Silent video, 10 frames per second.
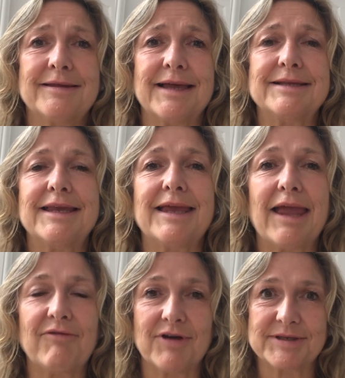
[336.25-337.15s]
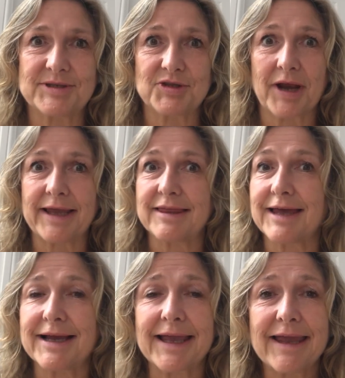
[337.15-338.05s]
that gave us strength,
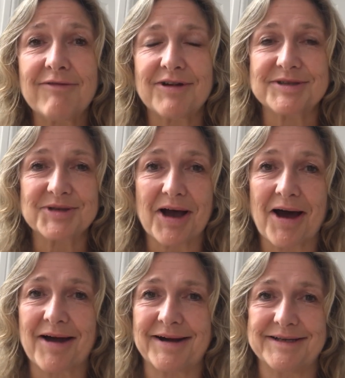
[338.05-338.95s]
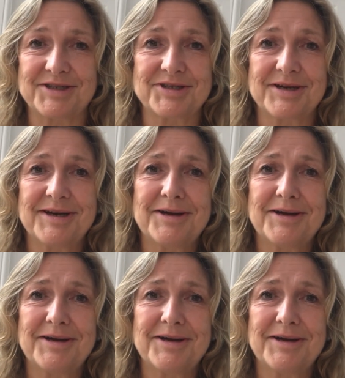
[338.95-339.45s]
that gave us courage